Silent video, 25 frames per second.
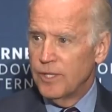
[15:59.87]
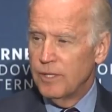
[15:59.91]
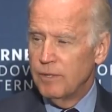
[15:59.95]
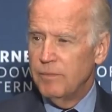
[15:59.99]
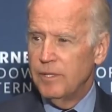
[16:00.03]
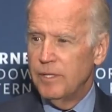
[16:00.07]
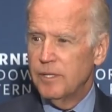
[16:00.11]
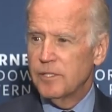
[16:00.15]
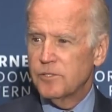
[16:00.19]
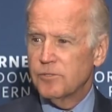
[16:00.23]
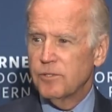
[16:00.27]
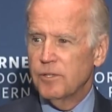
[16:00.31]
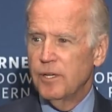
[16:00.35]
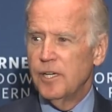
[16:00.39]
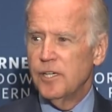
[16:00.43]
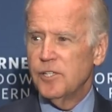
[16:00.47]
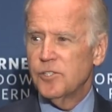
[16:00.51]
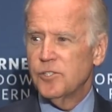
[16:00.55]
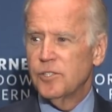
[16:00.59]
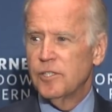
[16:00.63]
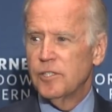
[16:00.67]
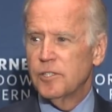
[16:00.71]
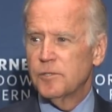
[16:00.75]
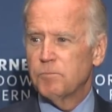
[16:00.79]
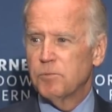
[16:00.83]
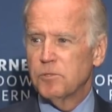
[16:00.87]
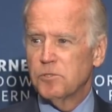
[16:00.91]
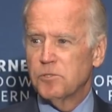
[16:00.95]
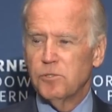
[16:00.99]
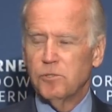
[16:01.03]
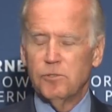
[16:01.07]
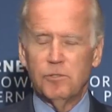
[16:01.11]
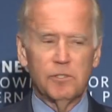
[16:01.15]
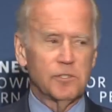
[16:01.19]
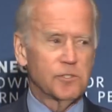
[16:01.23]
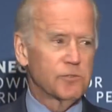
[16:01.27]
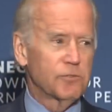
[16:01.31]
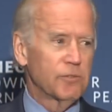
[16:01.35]
the administration has
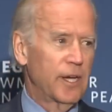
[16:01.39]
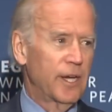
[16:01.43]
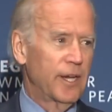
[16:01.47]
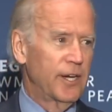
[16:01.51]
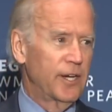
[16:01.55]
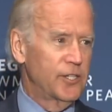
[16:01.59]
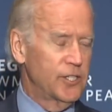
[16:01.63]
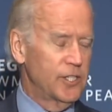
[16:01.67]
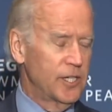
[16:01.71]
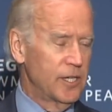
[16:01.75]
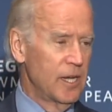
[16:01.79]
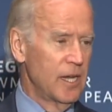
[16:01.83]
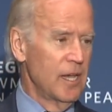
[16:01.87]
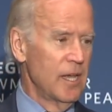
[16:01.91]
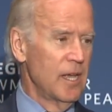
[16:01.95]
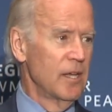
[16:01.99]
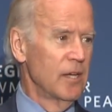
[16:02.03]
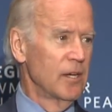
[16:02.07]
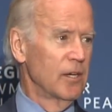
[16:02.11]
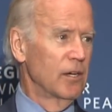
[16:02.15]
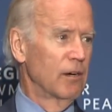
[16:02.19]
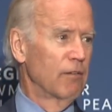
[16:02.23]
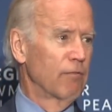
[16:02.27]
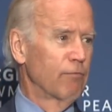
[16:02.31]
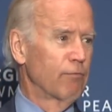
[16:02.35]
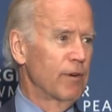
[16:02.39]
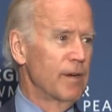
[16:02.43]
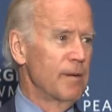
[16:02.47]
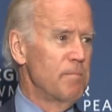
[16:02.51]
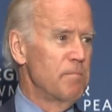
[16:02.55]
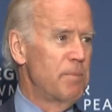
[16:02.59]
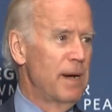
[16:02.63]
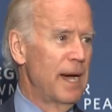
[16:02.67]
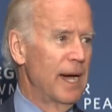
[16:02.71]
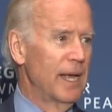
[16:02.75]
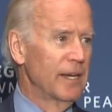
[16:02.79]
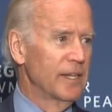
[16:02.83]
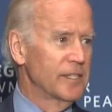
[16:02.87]
pursued a strategy of
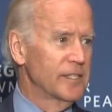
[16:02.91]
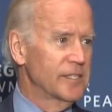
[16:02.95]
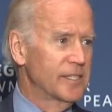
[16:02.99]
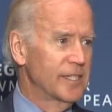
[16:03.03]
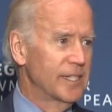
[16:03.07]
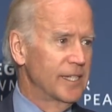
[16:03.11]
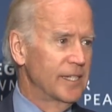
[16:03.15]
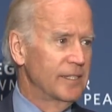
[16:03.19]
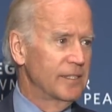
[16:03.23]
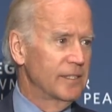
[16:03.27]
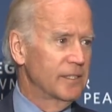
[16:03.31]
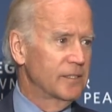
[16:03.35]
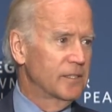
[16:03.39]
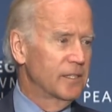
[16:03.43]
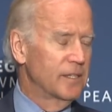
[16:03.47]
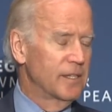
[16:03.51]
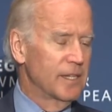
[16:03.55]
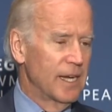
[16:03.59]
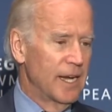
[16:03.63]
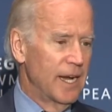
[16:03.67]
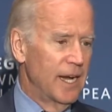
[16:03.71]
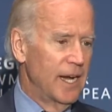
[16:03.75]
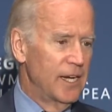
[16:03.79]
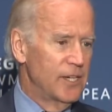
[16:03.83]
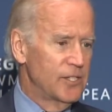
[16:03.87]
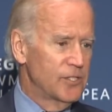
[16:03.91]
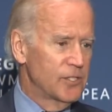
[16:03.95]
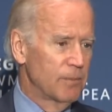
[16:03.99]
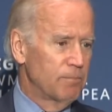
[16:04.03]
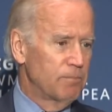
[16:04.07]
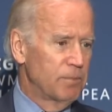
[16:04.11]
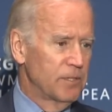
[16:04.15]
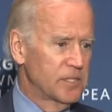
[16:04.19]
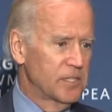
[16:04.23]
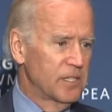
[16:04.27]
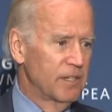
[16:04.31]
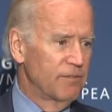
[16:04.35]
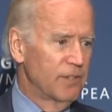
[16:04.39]
rebalancing to the
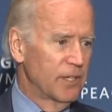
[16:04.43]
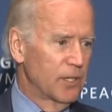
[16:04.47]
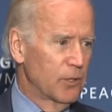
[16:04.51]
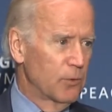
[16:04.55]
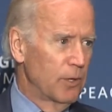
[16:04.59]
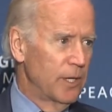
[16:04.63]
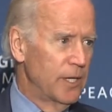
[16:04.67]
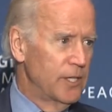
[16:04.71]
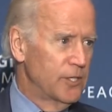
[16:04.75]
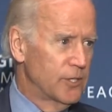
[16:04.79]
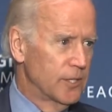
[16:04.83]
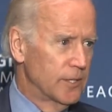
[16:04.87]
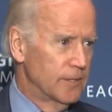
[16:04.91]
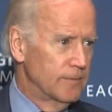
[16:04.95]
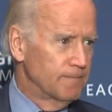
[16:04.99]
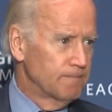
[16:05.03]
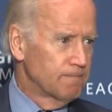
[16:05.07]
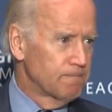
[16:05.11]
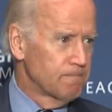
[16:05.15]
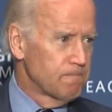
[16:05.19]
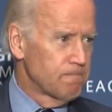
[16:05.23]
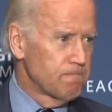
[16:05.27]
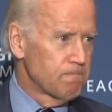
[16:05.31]
Asia-Pacific region.